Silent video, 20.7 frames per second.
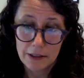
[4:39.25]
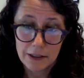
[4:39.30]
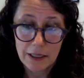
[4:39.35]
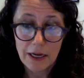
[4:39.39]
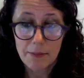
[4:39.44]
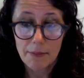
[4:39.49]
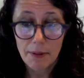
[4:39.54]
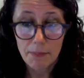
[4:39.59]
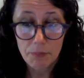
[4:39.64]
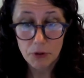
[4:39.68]

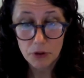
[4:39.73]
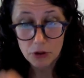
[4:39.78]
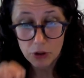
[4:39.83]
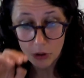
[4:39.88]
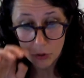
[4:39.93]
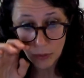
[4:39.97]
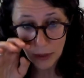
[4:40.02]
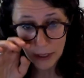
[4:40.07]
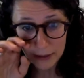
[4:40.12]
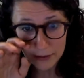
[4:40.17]
come up with
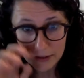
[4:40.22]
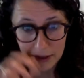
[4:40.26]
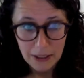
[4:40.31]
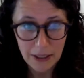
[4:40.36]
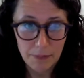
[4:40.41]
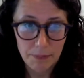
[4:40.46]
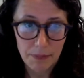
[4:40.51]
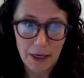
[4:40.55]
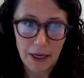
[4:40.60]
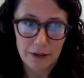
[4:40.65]
new ways to
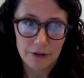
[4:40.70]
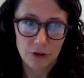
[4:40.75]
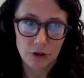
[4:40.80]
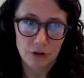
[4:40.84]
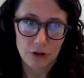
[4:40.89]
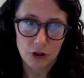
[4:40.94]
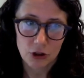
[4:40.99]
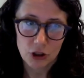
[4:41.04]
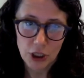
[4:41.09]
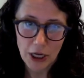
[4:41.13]
keep
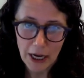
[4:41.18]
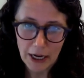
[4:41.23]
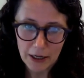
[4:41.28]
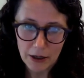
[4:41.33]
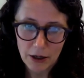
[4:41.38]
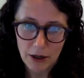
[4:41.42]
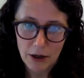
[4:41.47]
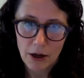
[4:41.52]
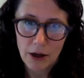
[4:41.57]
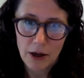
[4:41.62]
cancers in check